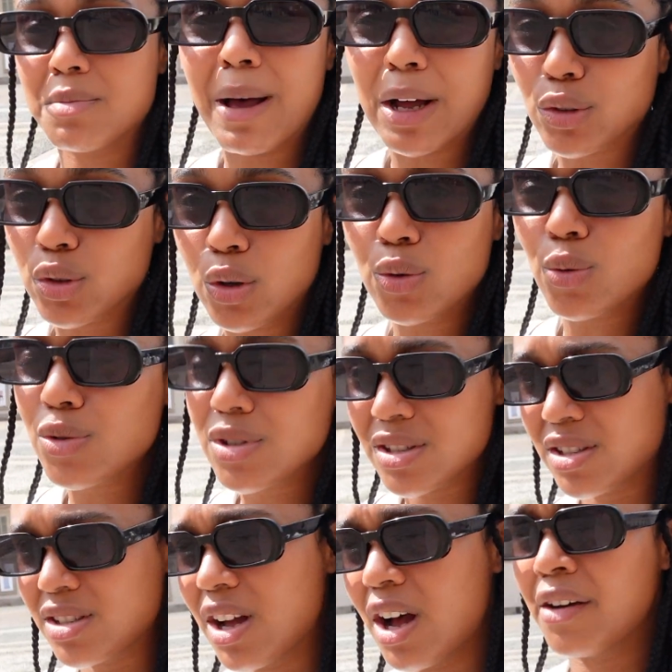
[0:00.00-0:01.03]
McDonald's
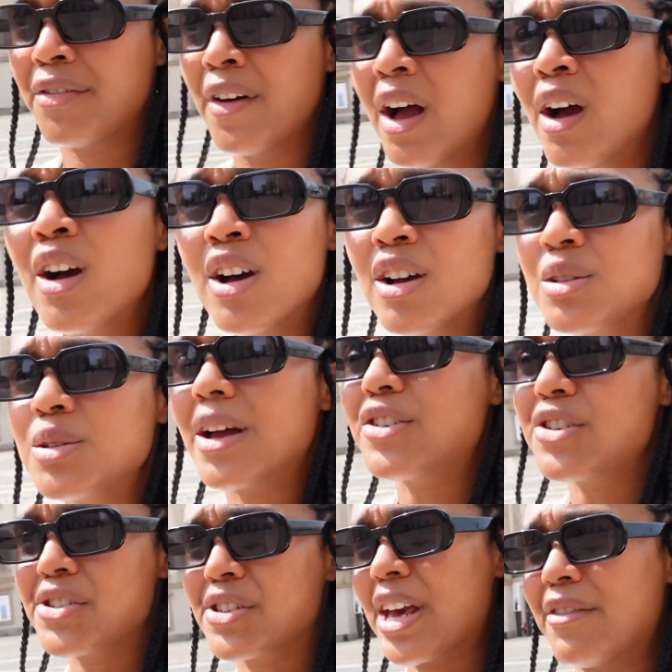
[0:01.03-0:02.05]
and stuff. So I
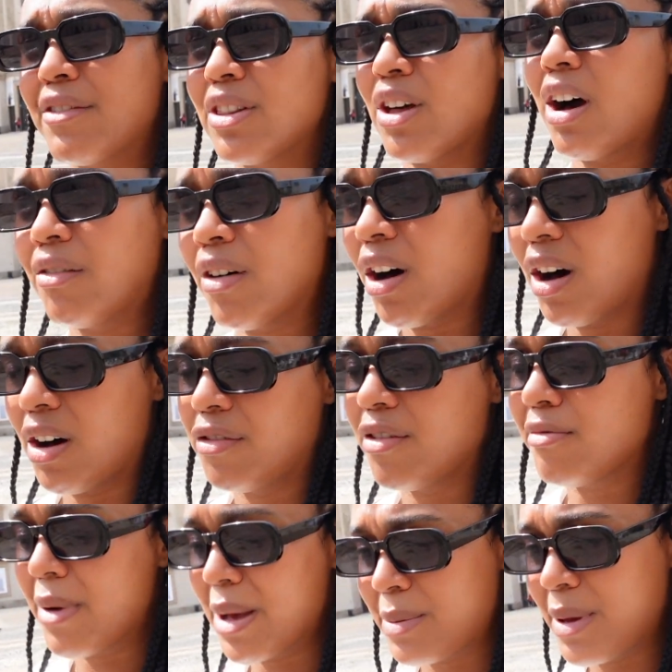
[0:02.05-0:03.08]
just gave her the other half
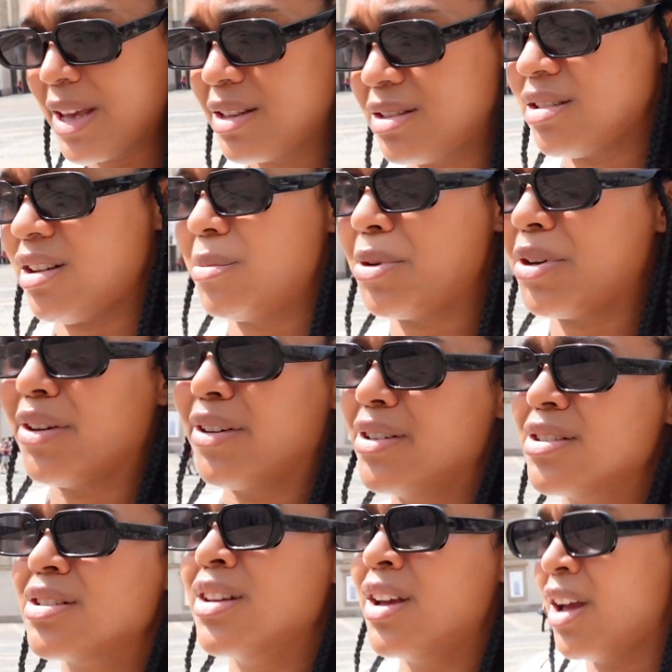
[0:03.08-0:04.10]
of my pizza
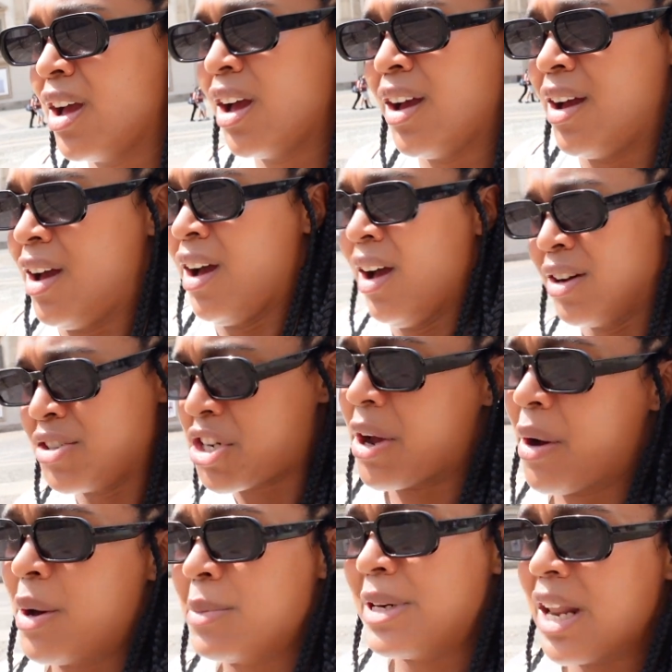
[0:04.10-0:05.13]
because she. you
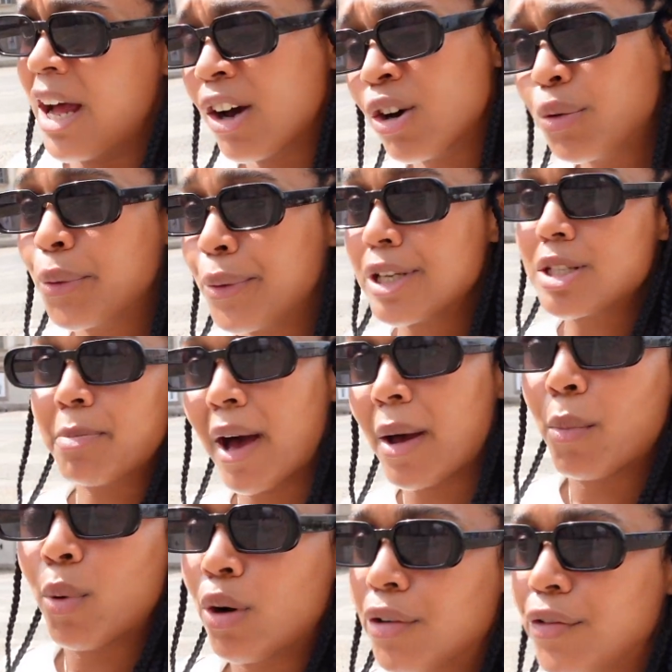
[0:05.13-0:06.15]
know what I mean? I can always buy
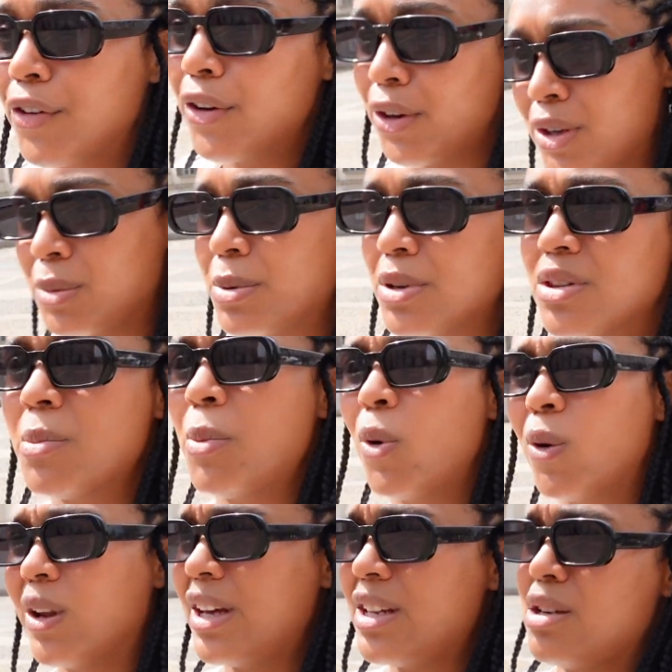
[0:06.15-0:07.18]
more food, but the
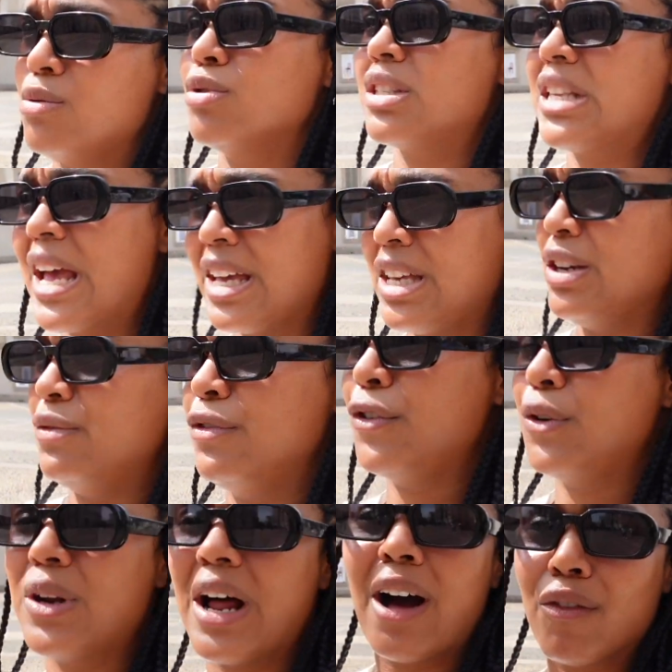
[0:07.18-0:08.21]
poor lady was taking
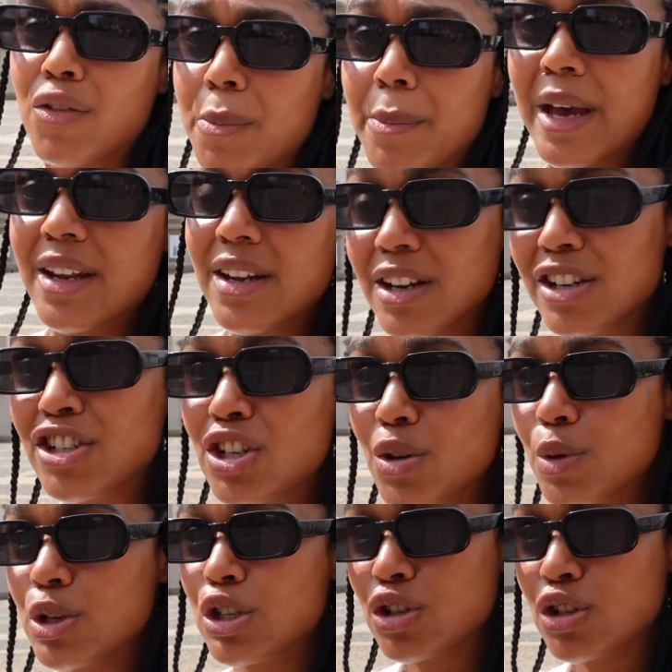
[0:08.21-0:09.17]
food out of the bin and she was